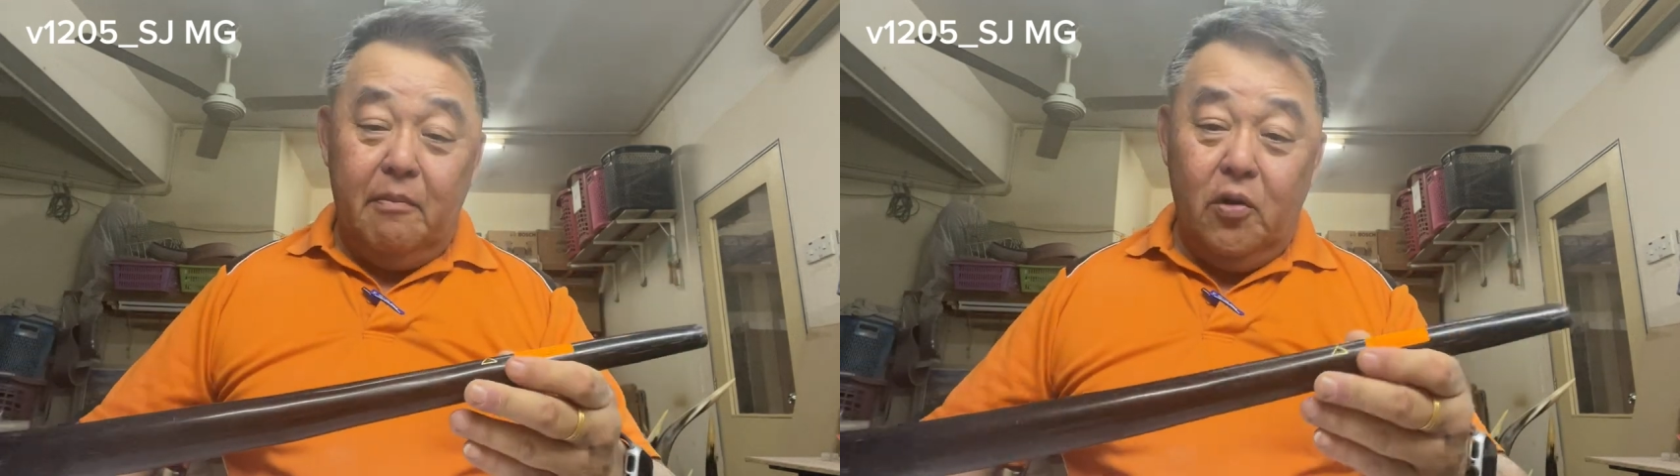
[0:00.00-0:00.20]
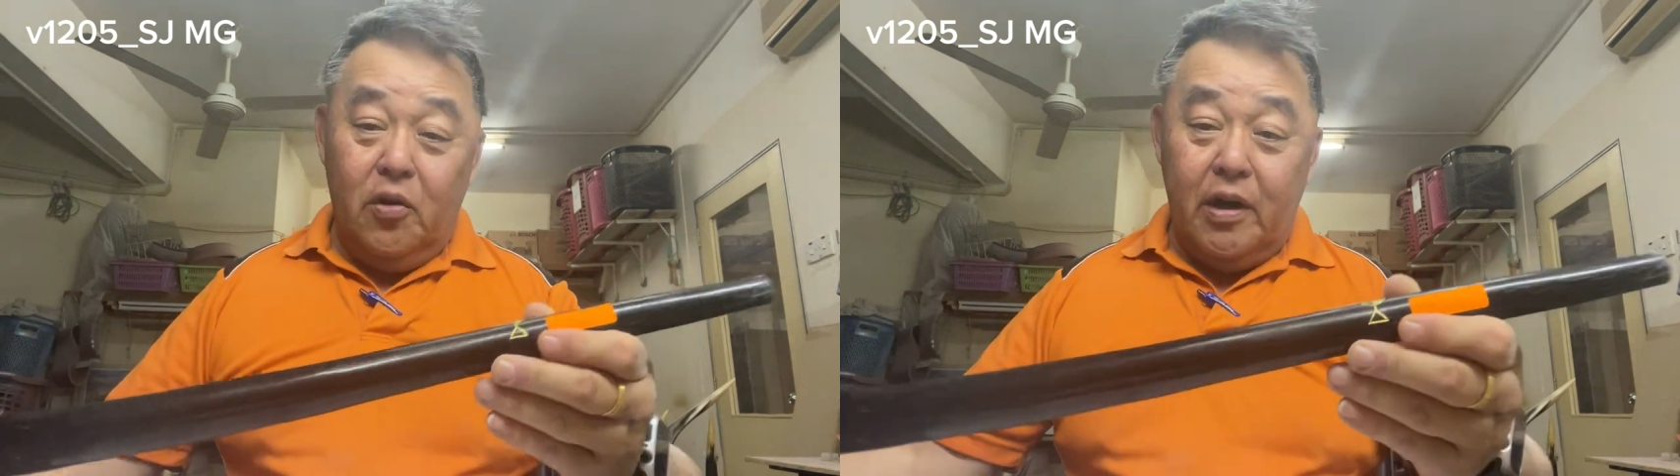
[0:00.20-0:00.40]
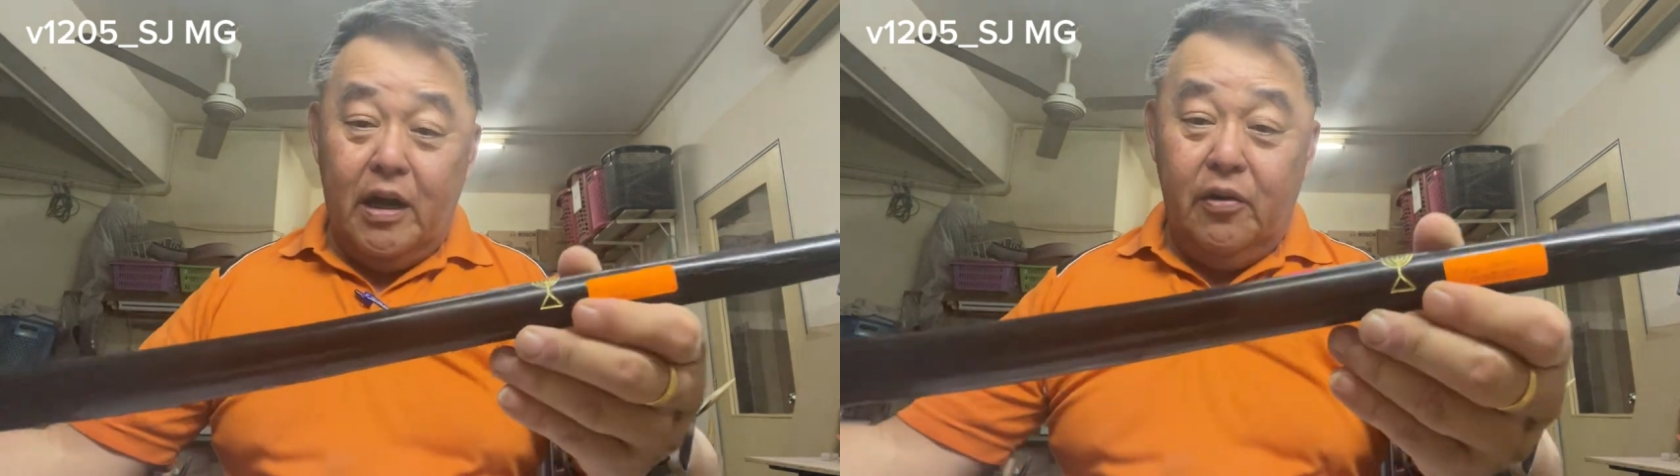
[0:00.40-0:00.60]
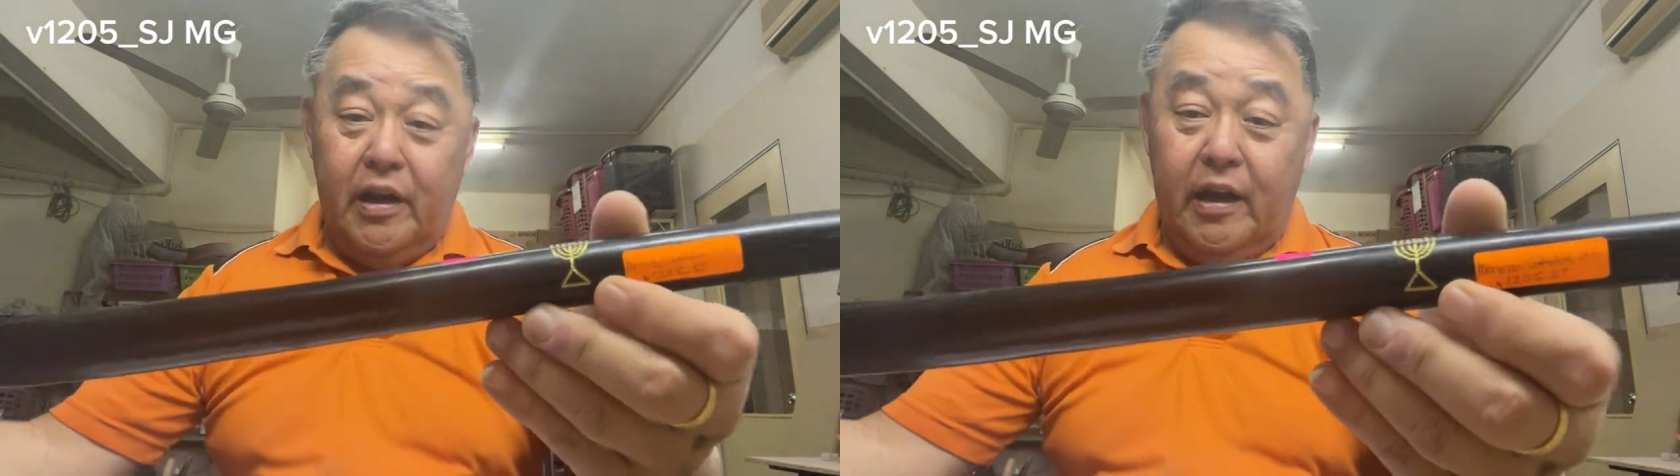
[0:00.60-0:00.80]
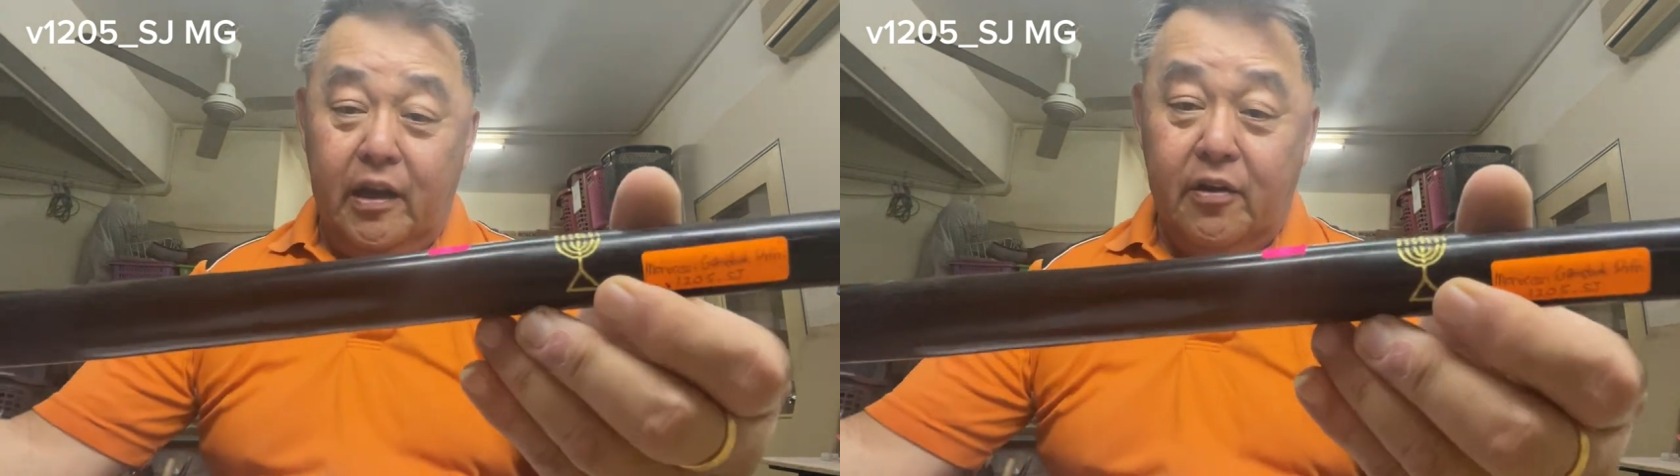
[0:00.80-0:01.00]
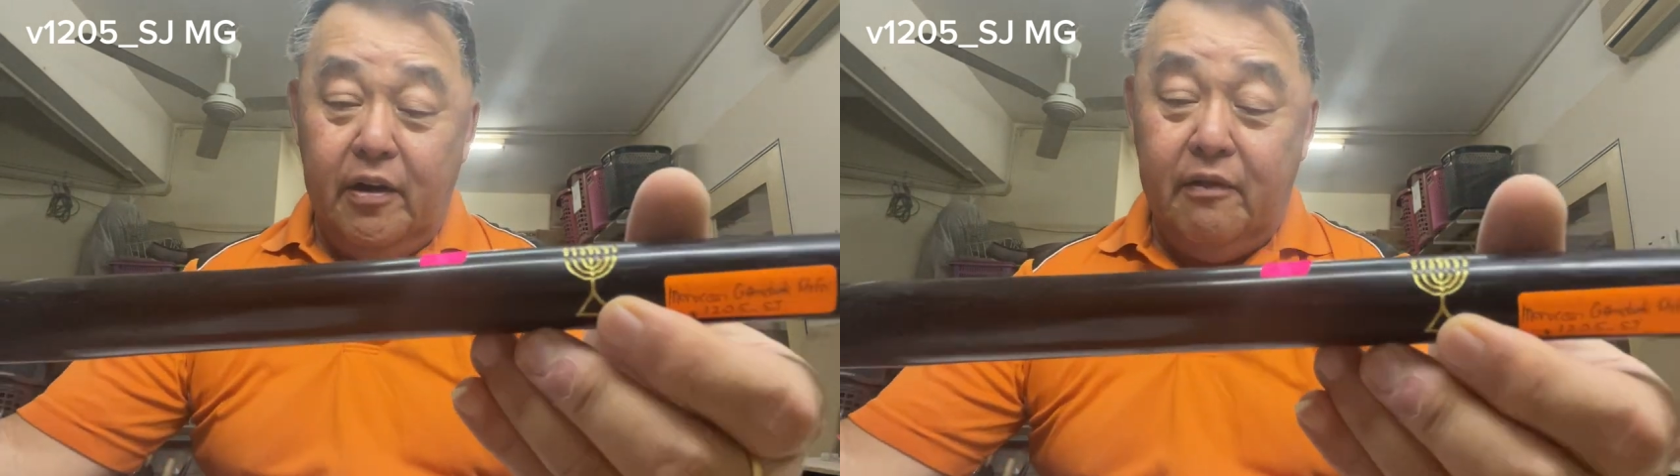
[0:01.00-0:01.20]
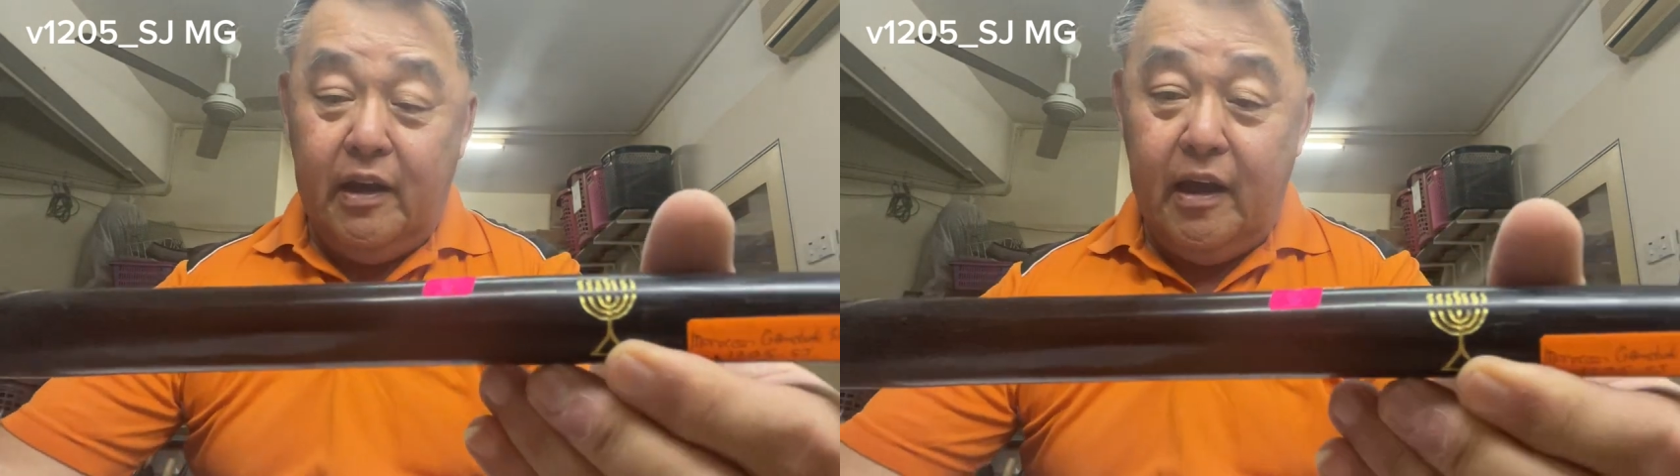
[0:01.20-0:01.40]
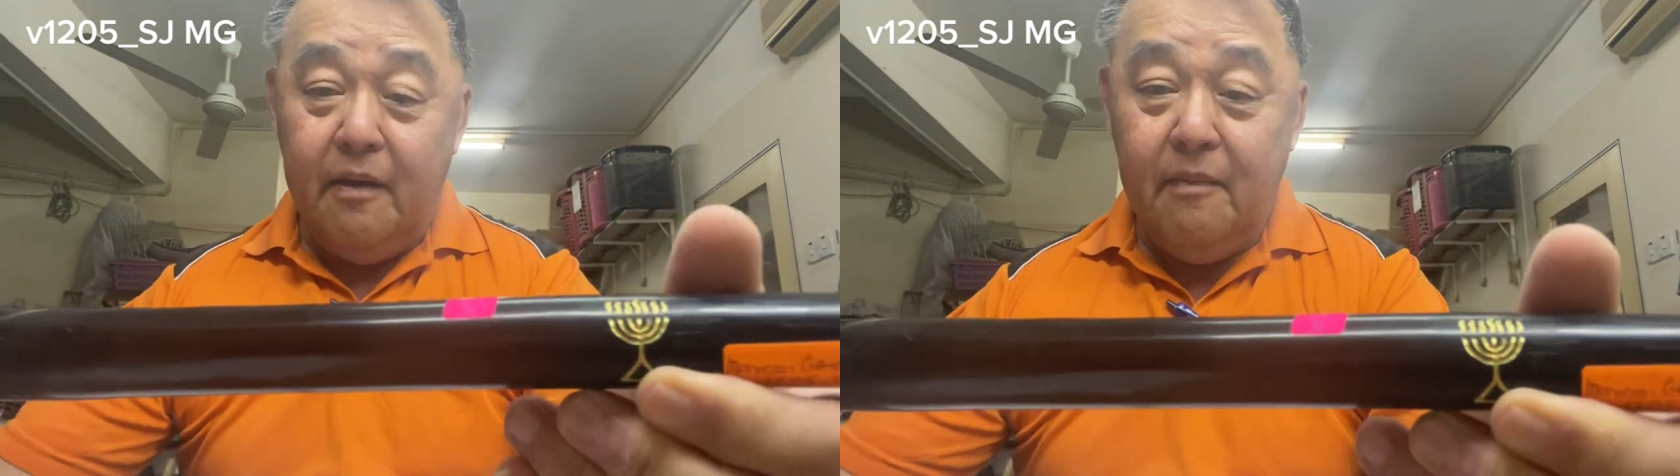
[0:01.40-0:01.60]
menorah already engraved
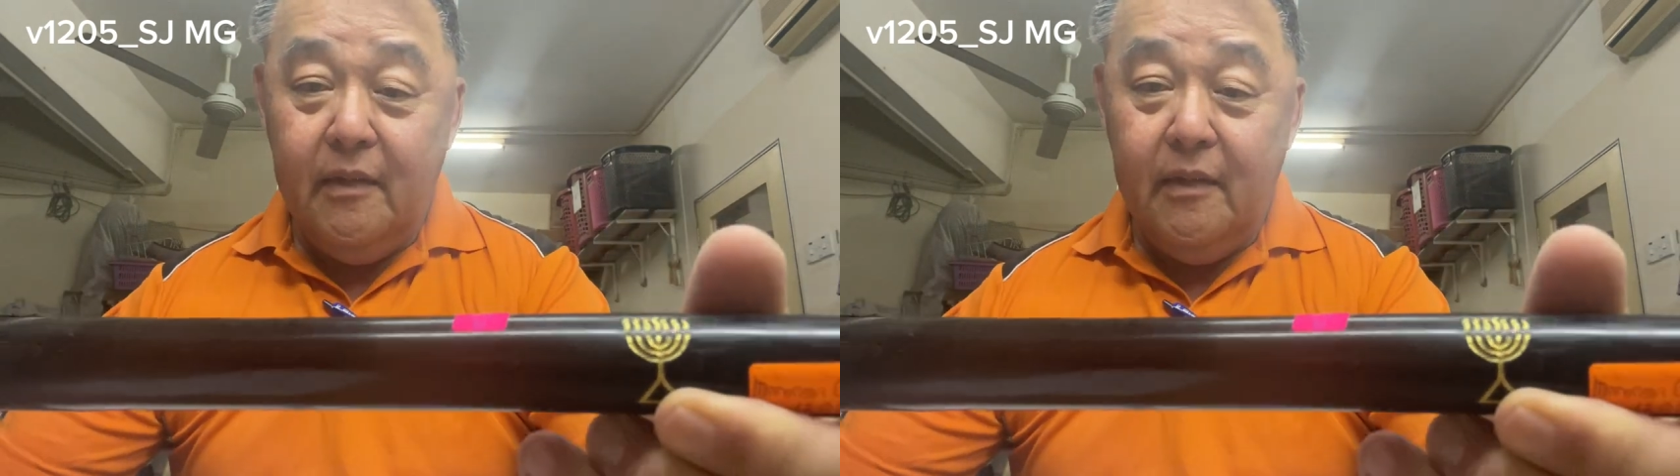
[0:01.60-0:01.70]
there.